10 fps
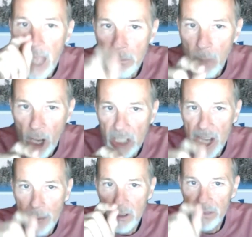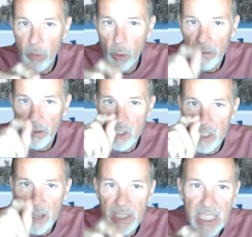In Mark chapter 4, verse
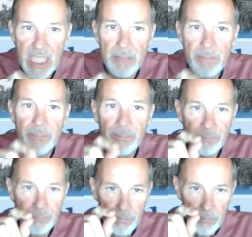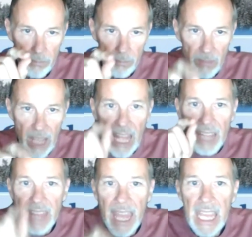17,
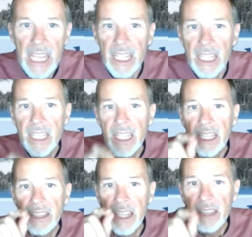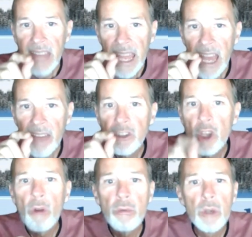they have
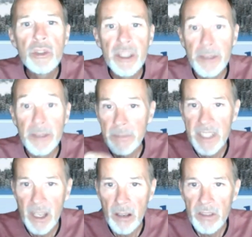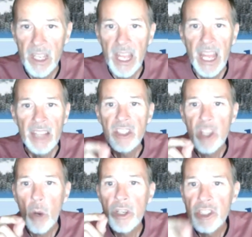no roots in themselves, and
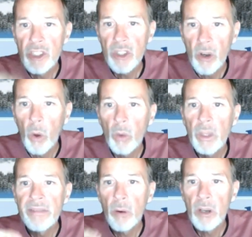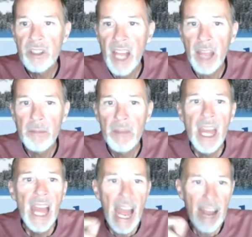so endure only for a time.
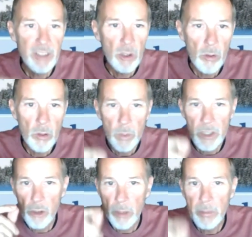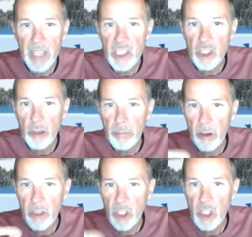Afterward, when tribulation or
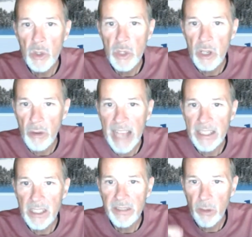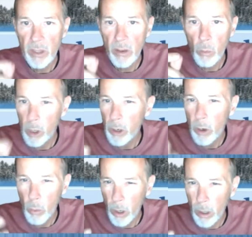persecution arises for the
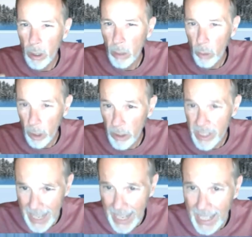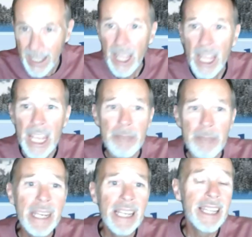word's sake,
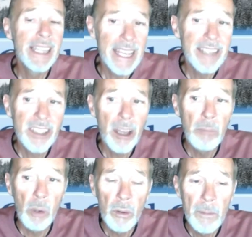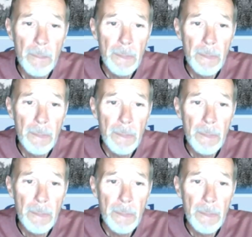immediately they stumble.